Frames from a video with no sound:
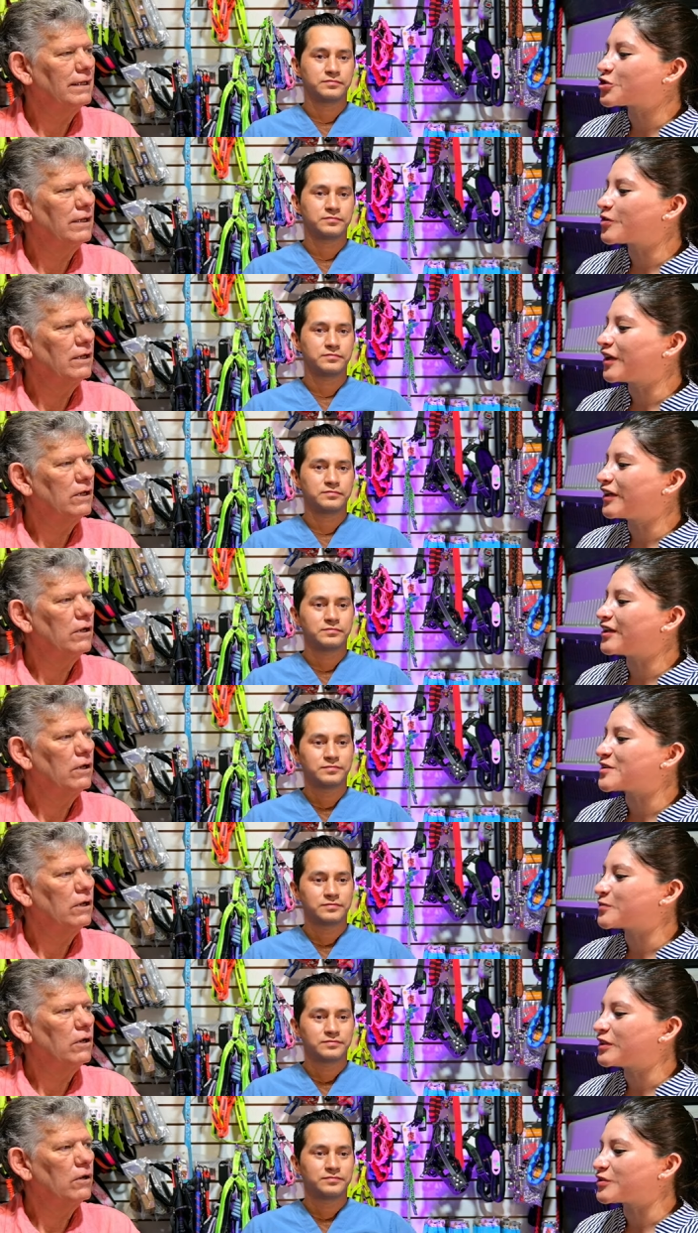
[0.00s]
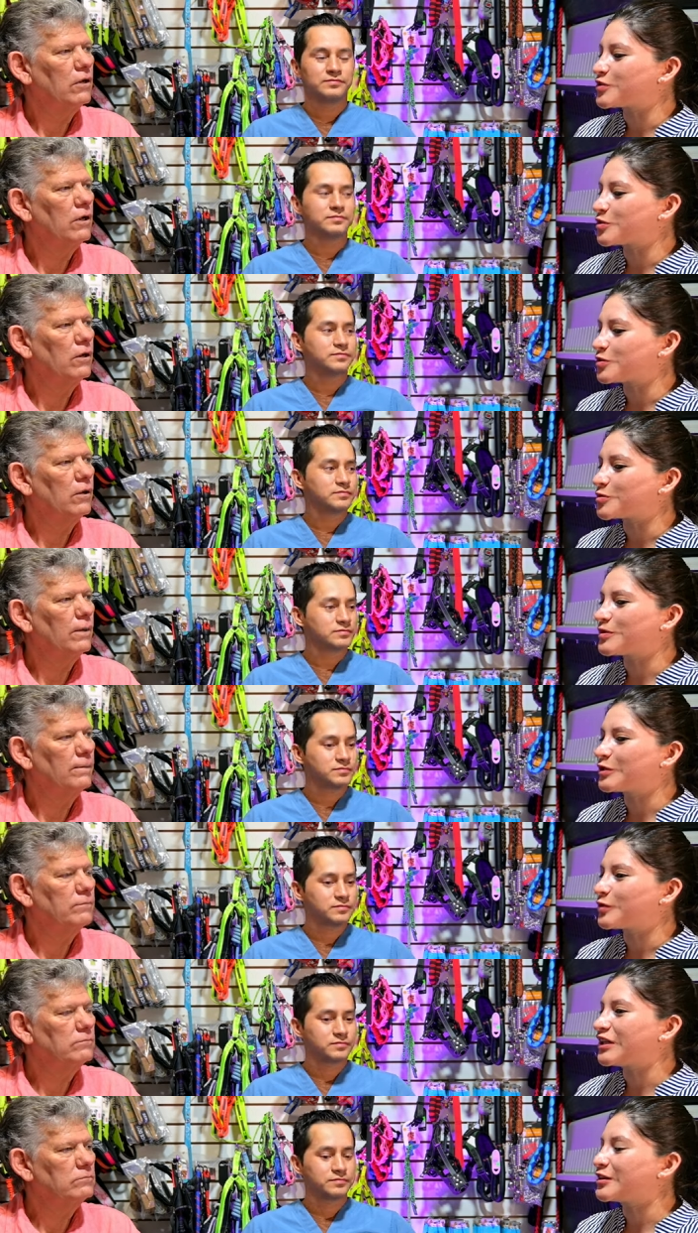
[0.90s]
Speaker 1: trying as well to build
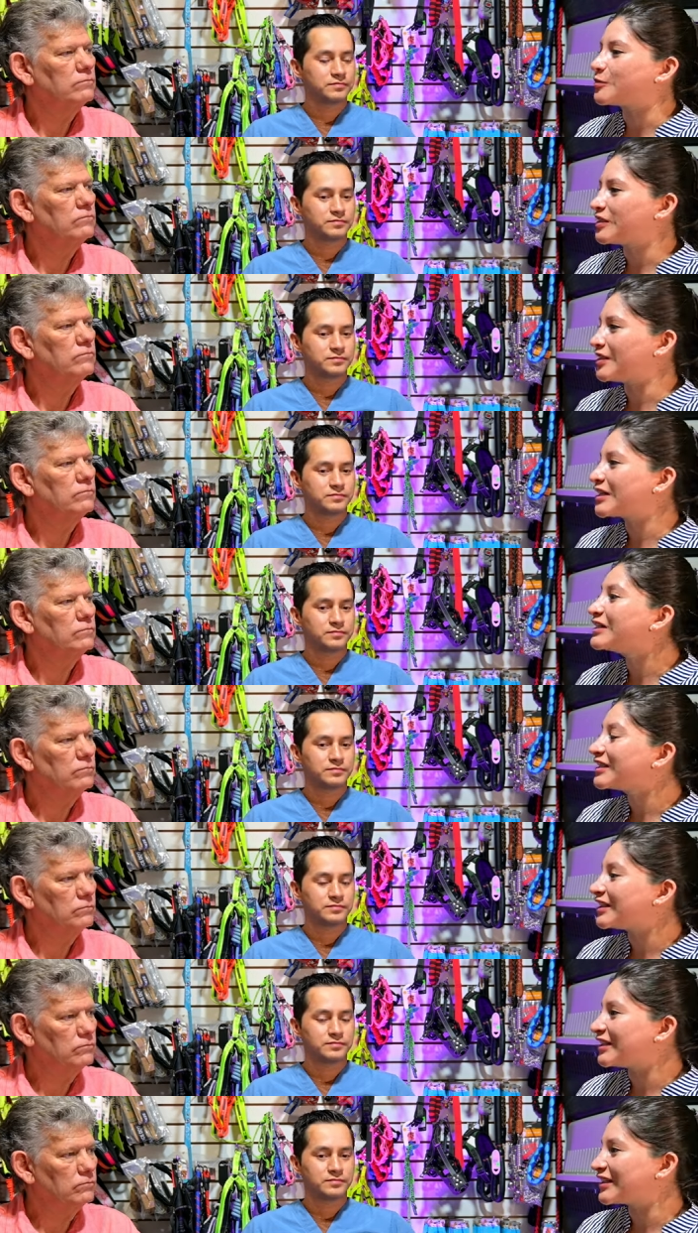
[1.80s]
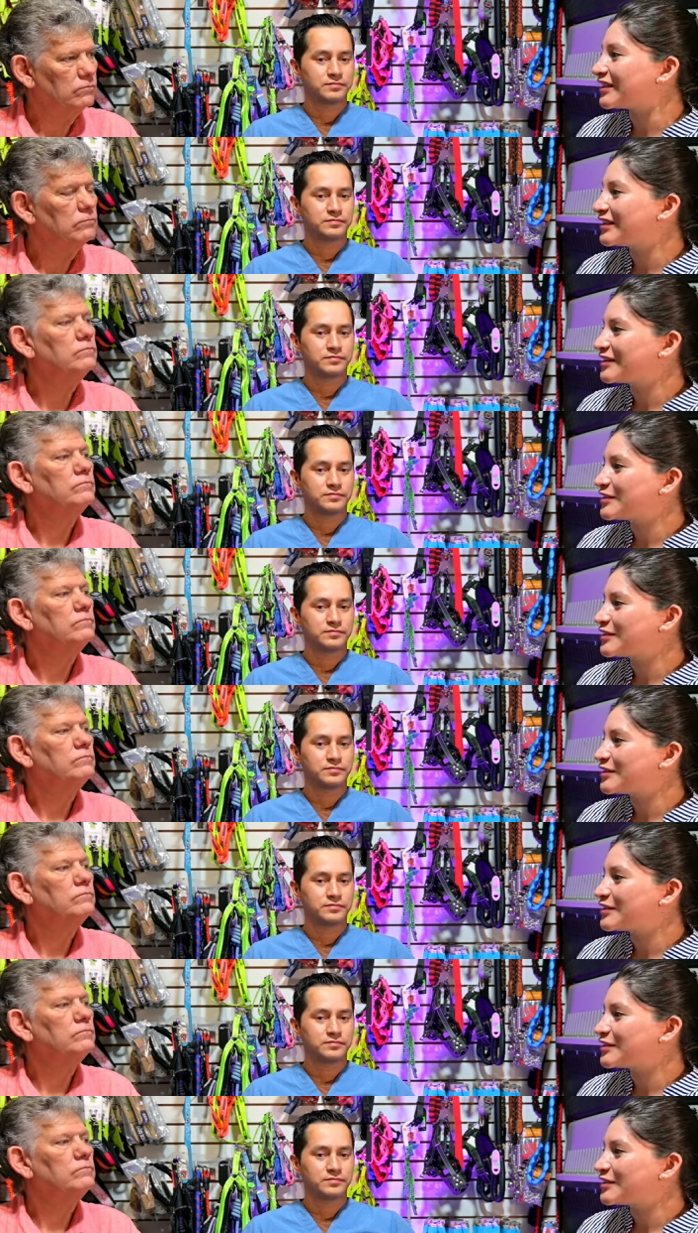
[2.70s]
with the clinic